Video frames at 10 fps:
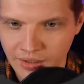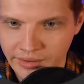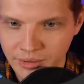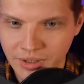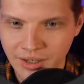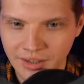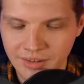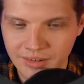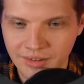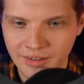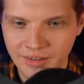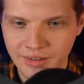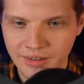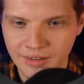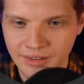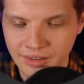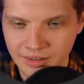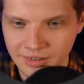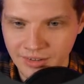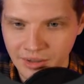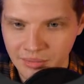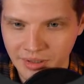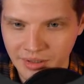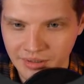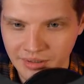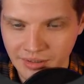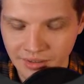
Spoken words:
and looking at its timeline,